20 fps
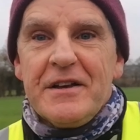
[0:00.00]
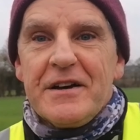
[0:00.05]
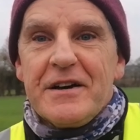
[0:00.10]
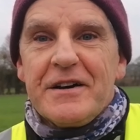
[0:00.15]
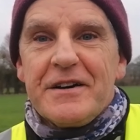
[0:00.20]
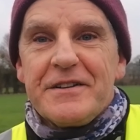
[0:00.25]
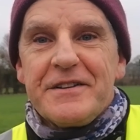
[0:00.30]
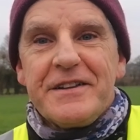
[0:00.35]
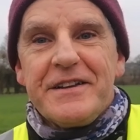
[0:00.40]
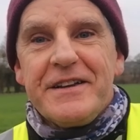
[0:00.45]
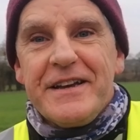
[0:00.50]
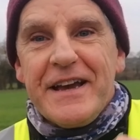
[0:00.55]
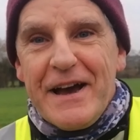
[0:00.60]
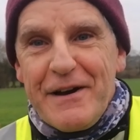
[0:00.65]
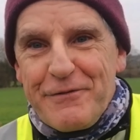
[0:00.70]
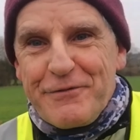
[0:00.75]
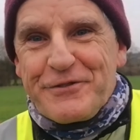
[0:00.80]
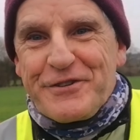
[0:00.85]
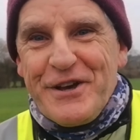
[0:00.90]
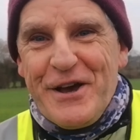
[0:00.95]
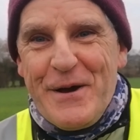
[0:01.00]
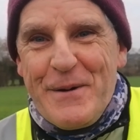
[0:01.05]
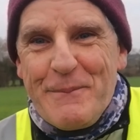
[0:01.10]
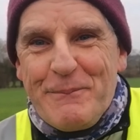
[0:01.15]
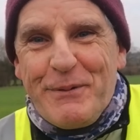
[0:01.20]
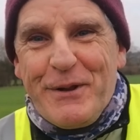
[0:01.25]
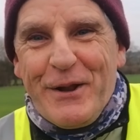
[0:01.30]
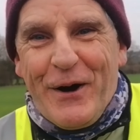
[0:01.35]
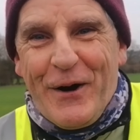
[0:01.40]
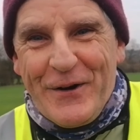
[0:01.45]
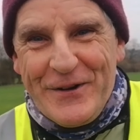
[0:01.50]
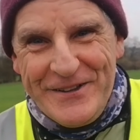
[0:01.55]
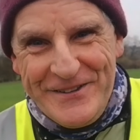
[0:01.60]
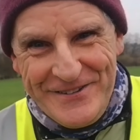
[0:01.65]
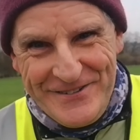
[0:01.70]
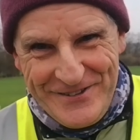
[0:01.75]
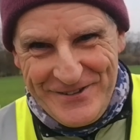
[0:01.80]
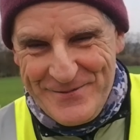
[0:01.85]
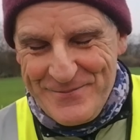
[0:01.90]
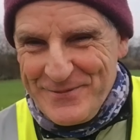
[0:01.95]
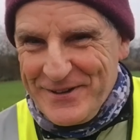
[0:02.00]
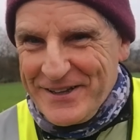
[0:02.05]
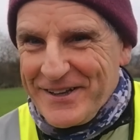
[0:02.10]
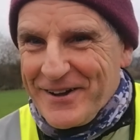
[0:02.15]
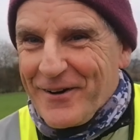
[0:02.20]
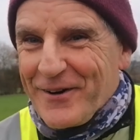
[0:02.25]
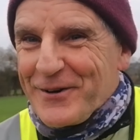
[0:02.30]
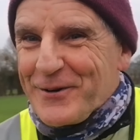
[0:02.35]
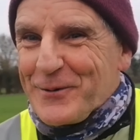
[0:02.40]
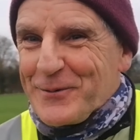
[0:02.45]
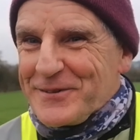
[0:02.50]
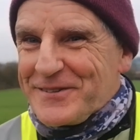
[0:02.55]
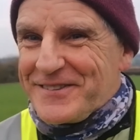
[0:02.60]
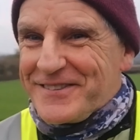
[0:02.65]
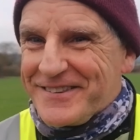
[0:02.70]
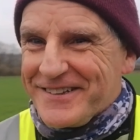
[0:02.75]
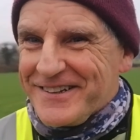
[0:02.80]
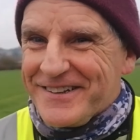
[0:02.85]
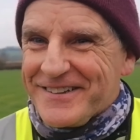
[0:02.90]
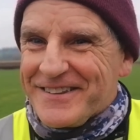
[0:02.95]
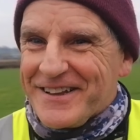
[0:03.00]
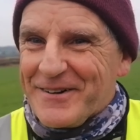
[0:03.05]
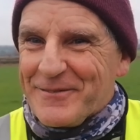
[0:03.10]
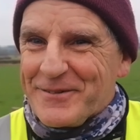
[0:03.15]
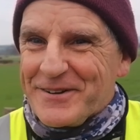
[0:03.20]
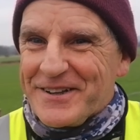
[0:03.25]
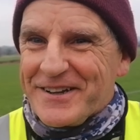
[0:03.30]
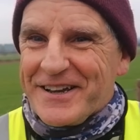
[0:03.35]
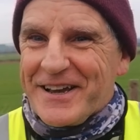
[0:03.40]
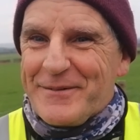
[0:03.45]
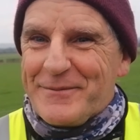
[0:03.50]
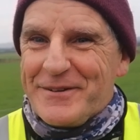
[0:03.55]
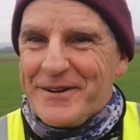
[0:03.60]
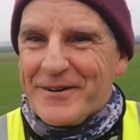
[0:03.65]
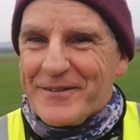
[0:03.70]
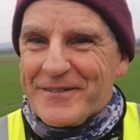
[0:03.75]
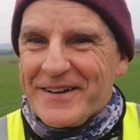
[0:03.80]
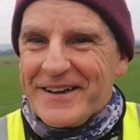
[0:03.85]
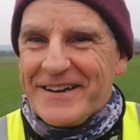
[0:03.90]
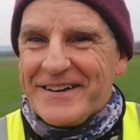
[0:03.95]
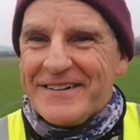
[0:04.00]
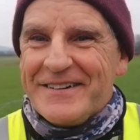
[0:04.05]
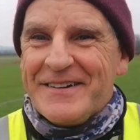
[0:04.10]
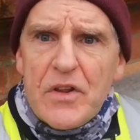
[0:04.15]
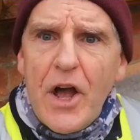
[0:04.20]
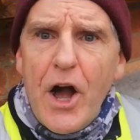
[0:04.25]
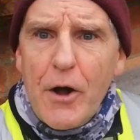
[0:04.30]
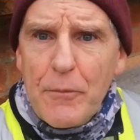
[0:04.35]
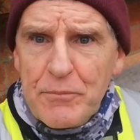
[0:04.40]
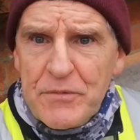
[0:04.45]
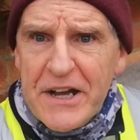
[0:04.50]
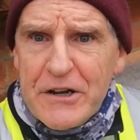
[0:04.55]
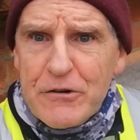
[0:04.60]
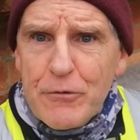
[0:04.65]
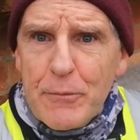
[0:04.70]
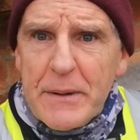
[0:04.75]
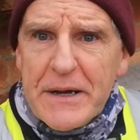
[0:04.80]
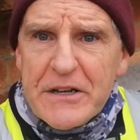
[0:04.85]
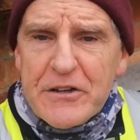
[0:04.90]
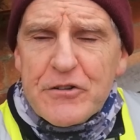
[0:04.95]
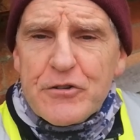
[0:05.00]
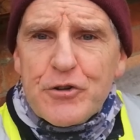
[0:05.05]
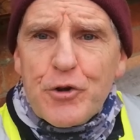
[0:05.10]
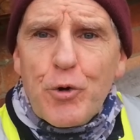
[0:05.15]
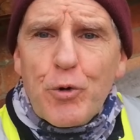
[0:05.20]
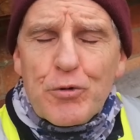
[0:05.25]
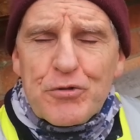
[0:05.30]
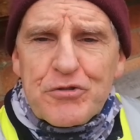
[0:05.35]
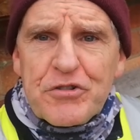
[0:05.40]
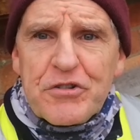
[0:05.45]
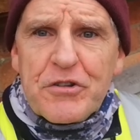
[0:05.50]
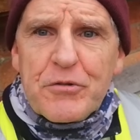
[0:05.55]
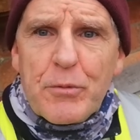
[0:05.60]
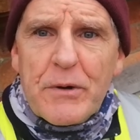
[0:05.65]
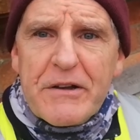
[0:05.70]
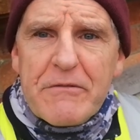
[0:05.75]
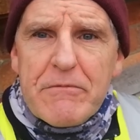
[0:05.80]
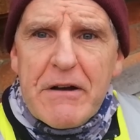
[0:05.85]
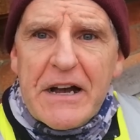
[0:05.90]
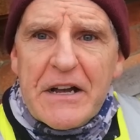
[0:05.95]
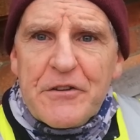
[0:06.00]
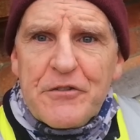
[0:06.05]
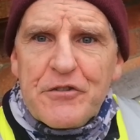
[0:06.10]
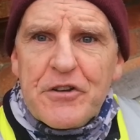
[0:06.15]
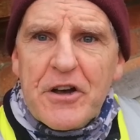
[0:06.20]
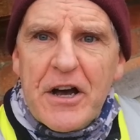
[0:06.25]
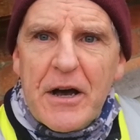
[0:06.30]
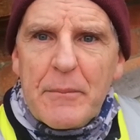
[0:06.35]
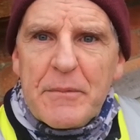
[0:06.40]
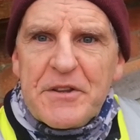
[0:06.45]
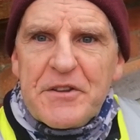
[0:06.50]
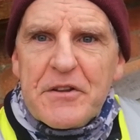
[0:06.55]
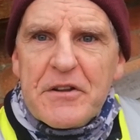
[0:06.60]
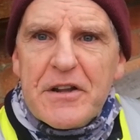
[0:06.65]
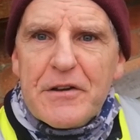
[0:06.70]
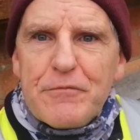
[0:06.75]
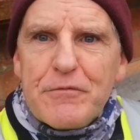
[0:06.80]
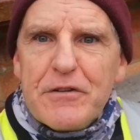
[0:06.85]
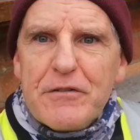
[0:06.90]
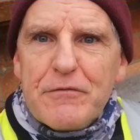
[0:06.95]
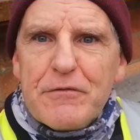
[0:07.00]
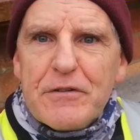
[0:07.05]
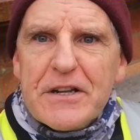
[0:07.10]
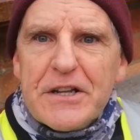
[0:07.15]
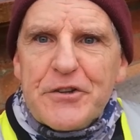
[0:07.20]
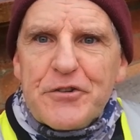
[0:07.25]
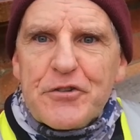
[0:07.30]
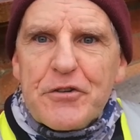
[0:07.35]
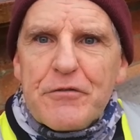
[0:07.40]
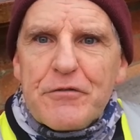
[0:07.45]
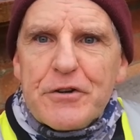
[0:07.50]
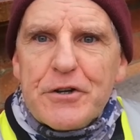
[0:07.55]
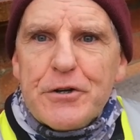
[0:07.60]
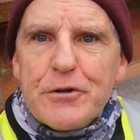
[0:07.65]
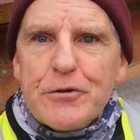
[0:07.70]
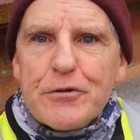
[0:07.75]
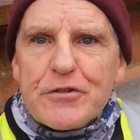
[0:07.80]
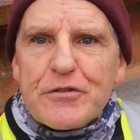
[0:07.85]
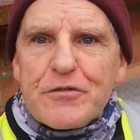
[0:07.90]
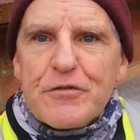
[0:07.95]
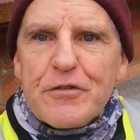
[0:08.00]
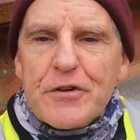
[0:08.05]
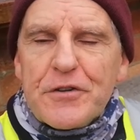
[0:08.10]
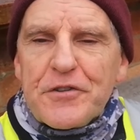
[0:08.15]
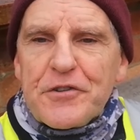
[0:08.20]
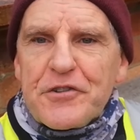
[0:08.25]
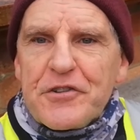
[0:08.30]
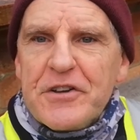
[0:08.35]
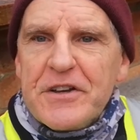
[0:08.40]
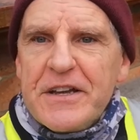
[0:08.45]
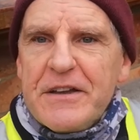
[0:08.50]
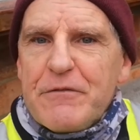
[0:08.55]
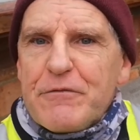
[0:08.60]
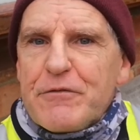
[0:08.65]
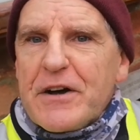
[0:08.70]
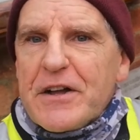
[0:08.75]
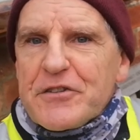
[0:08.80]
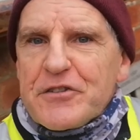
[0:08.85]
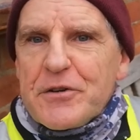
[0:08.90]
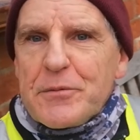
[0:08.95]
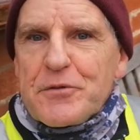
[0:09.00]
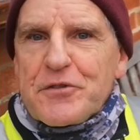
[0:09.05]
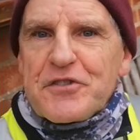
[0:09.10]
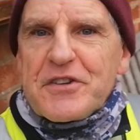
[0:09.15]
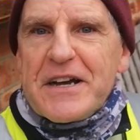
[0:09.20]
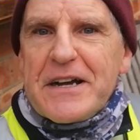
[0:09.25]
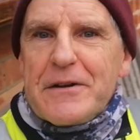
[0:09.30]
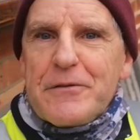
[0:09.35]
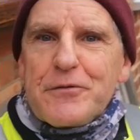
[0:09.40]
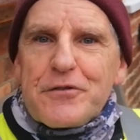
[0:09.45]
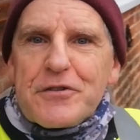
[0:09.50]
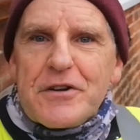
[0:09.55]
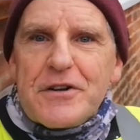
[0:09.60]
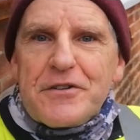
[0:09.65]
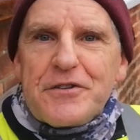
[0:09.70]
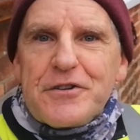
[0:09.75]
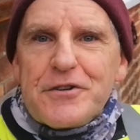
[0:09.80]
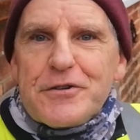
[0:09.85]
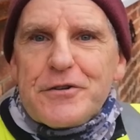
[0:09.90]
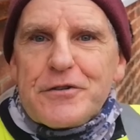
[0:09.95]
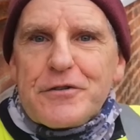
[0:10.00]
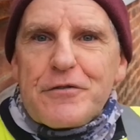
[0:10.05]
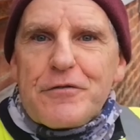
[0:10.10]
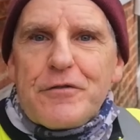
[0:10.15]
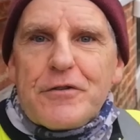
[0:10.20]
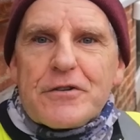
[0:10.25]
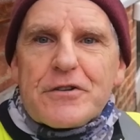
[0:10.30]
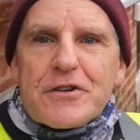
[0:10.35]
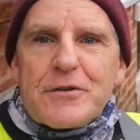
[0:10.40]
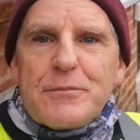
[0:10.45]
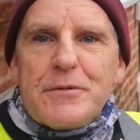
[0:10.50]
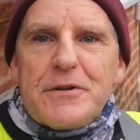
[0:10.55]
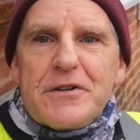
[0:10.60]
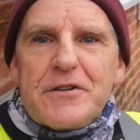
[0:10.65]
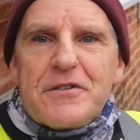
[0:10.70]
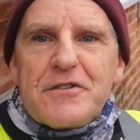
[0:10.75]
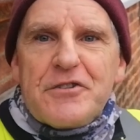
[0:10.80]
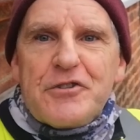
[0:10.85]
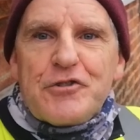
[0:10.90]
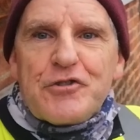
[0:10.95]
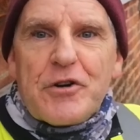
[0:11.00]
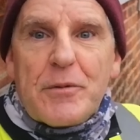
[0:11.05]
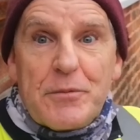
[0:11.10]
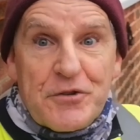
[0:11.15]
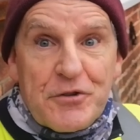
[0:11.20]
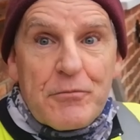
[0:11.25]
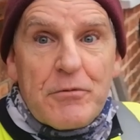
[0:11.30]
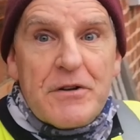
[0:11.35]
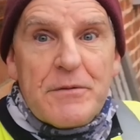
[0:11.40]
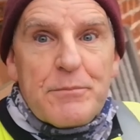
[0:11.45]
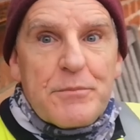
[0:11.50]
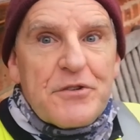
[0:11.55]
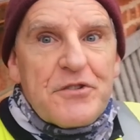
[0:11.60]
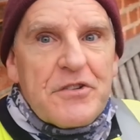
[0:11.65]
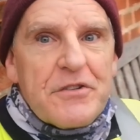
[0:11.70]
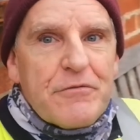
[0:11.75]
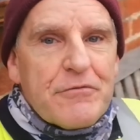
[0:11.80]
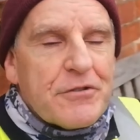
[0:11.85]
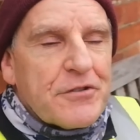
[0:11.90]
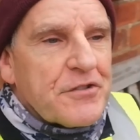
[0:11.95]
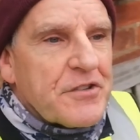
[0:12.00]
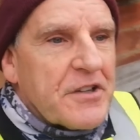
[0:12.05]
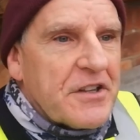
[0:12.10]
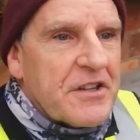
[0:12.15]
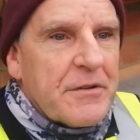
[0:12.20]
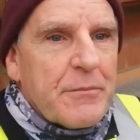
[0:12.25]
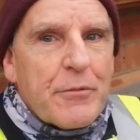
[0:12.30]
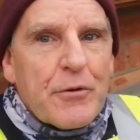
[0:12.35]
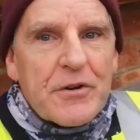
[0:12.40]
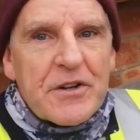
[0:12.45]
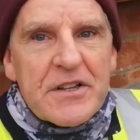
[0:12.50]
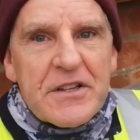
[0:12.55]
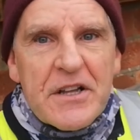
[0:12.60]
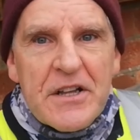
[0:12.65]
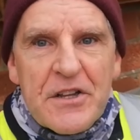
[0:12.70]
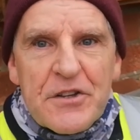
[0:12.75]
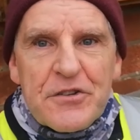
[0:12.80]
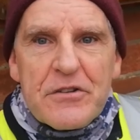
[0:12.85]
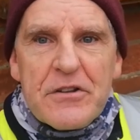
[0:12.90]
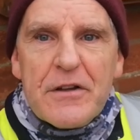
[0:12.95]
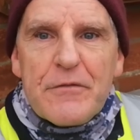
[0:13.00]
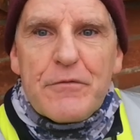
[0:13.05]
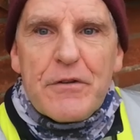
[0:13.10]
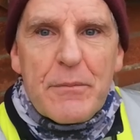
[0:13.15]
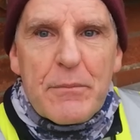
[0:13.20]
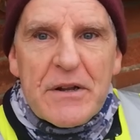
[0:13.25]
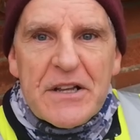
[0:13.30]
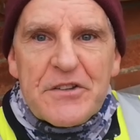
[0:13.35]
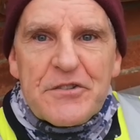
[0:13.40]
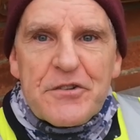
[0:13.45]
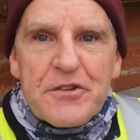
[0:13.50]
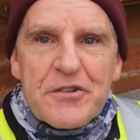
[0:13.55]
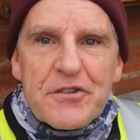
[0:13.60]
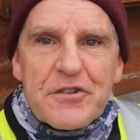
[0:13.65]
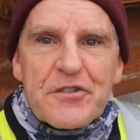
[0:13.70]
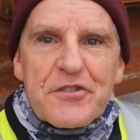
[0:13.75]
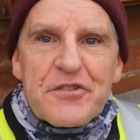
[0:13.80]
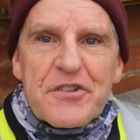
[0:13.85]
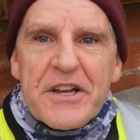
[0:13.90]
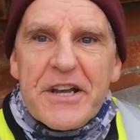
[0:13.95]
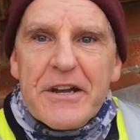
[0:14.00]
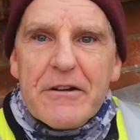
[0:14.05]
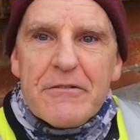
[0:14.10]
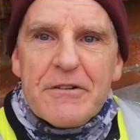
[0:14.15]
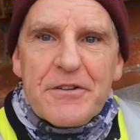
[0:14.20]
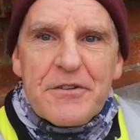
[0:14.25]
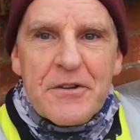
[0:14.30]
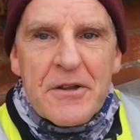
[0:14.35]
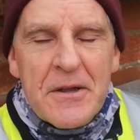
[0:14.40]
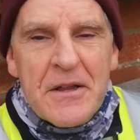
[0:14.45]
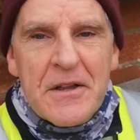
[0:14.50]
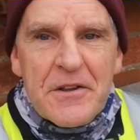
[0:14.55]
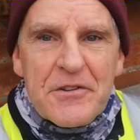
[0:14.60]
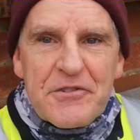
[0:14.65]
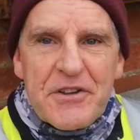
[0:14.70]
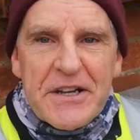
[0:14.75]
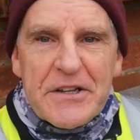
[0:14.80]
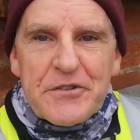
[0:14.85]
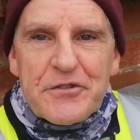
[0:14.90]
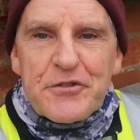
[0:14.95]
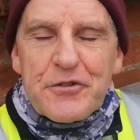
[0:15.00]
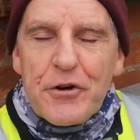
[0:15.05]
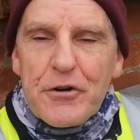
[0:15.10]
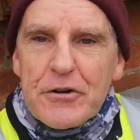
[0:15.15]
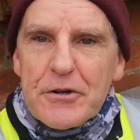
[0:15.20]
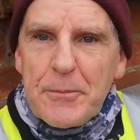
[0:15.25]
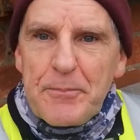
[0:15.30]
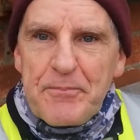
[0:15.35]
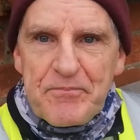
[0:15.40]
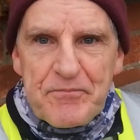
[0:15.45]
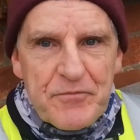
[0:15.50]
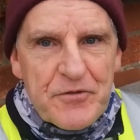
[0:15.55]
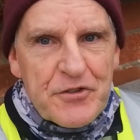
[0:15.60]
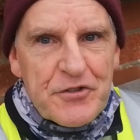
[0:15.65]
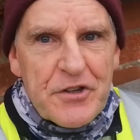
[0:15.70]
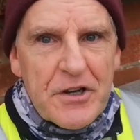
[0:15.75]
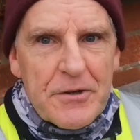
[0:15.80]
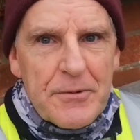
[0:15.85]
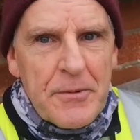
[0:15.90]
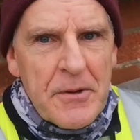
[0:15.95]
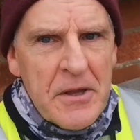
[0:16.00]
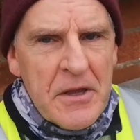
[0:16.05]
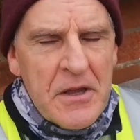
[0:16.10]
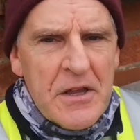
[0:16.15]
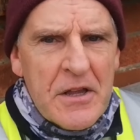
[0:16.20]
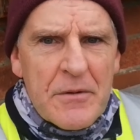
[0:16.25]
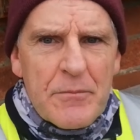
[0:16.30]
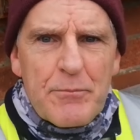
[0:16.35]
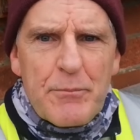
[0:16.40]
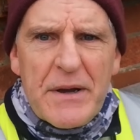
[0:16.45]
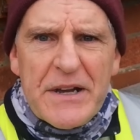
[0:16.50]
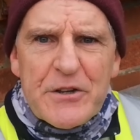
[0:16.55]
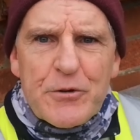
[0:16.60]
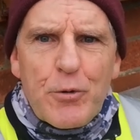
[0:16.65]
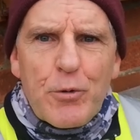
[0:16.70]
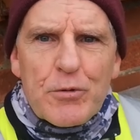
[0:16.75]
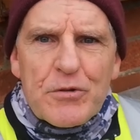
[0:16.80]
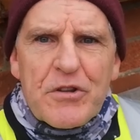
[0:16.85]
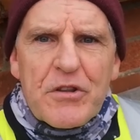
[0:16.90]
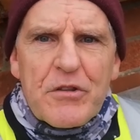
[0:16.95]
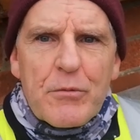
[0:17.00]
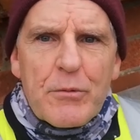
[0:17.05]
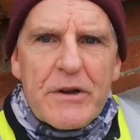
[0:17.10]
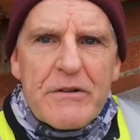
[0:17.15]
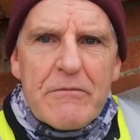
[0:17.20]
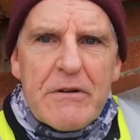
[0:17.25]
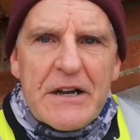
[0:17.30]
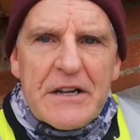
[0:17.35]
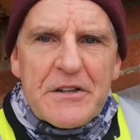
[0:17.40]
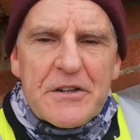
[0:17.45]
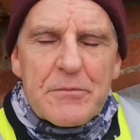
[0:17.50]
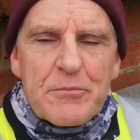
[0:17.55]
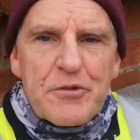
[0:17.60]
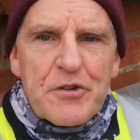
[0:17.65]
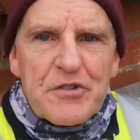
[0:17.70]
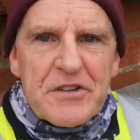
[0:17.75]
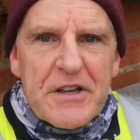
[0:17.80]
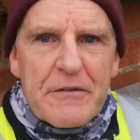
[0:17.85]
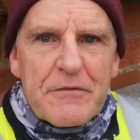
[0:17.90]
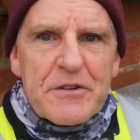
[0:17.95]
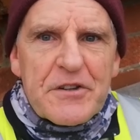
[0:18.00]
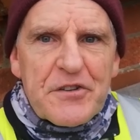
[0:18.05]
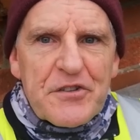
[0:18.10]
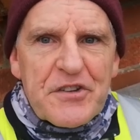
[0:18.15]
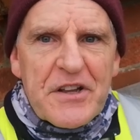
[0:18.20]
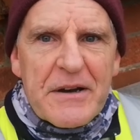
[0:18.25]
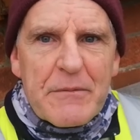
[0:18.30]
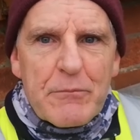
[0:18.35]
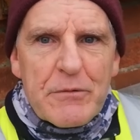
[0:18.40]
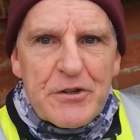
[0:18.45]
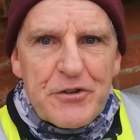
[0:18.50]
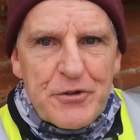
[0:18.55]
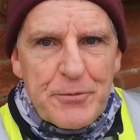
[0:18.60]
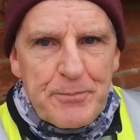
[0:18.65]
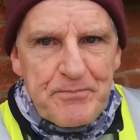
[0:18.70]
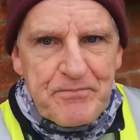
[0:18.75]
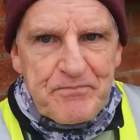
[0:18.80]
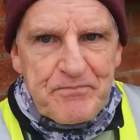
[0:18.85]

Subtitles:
And he effed blind at me. I always think of that when I come along here. I'm now about quarter of the way round. I'm in the lovely village of Urchfont. In fact, I'm sat outside the Urchfont community shop. It's quite busy for Sunday morning. It's a lovely place to just sit here and take stock. So, about quarter of the way round, I'm just having a sandwich.